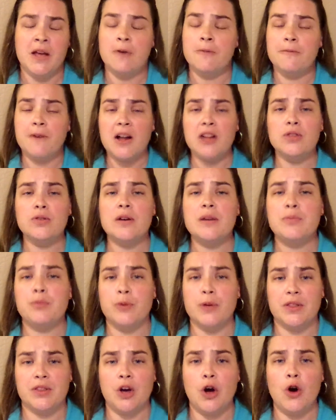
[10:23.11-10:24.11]
Follow up
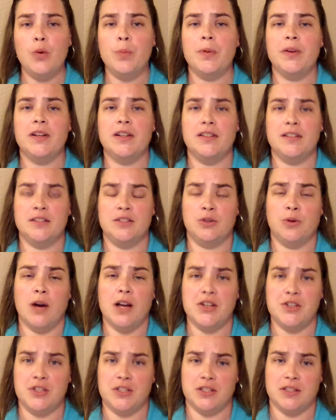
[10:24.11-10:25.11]
with open-ended
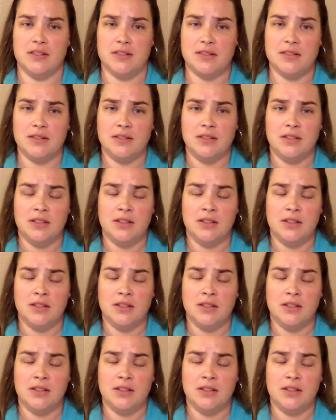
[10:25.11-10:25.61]
questions.